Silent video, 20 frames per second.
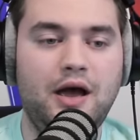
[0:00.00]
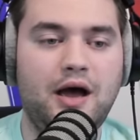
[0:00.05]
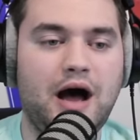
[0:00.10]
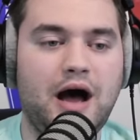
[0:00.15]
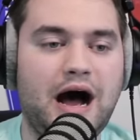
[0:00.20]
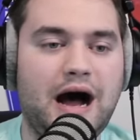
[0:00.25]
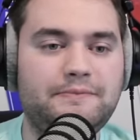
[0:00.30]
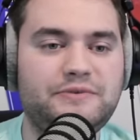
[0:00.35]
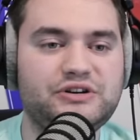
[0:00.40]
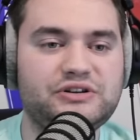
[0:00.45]

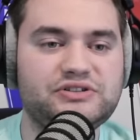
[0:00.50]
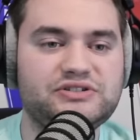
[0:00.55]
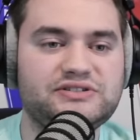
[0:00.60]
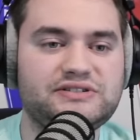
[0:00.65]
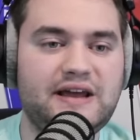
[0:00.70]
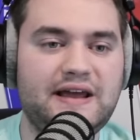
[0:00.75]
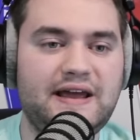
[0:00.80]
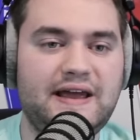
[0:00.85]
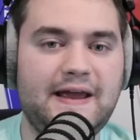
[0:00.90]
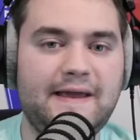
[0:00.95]
I'm just
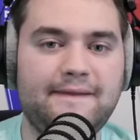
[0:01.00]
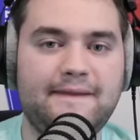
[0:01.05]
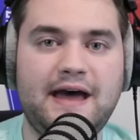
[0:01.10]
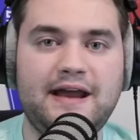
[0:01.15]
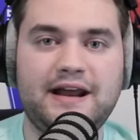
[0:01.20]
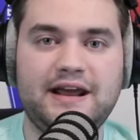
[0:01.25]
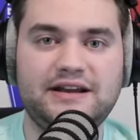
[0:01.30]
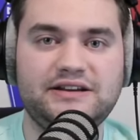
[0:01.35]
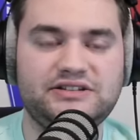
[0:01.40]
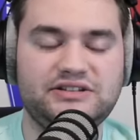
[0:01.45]
saying that
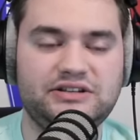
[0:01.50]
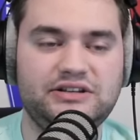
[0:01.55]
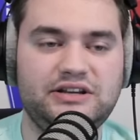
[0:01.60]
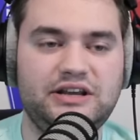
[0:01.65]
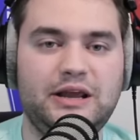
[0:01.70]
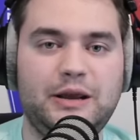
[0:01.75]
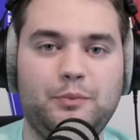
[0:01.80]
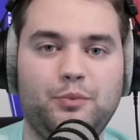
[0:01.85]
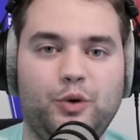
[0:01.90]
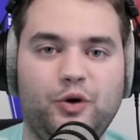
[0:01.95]
a
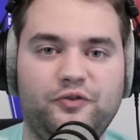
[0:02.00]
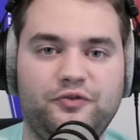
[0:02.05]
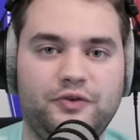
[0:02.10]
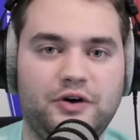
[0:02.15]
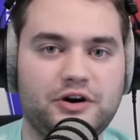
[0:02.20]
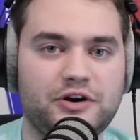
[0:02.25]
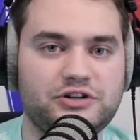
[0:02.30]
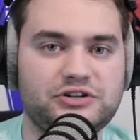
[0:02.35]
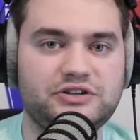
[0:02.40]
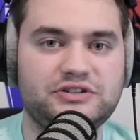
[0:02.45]
team will
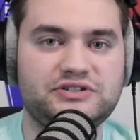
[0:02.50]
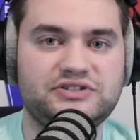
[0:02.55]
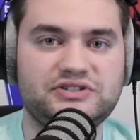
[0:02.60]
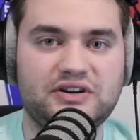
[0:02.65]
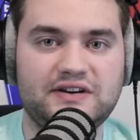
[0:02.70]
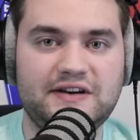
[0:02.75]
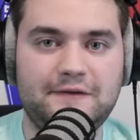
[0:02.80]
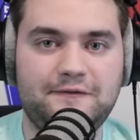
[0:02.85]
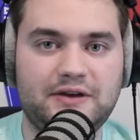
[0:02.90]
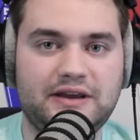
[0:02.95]
function
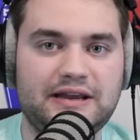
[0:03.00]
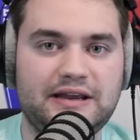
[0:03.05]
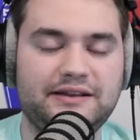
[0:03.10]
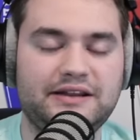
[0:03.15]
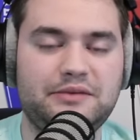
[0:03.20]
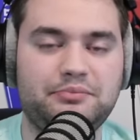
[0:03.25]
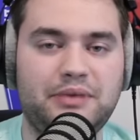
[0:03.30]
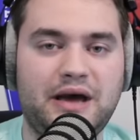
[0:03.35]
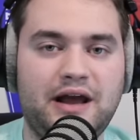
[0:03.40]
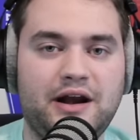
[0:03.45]
significantly
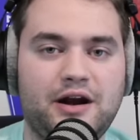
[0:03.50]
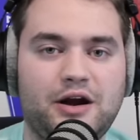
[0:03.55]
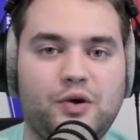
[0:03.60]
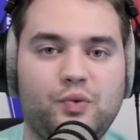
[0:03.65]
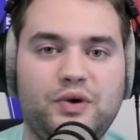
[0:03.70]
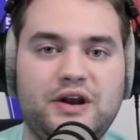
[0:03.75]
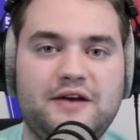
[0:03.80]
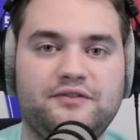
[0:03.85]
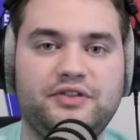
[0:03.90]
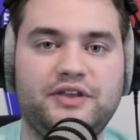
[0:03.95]
better
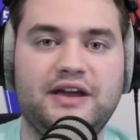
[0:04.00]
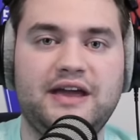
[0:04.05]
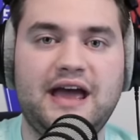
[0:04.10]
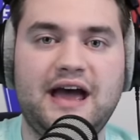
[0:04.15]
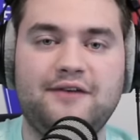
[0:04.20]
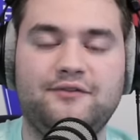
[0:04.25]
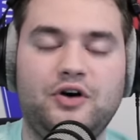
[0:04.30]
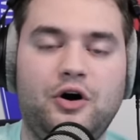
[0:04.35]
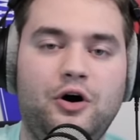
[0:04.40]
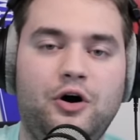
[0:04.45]
whenever they
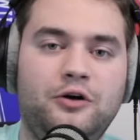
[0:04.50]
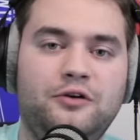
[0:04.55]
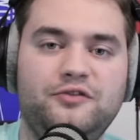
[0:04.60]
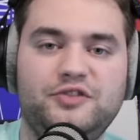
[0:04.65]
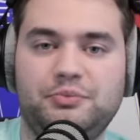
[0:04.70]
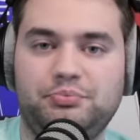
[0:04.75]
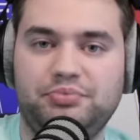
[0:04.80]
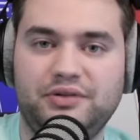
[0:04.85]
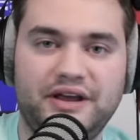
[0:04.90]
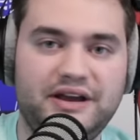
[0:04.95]
have all of
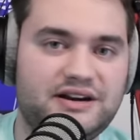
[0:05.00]
the players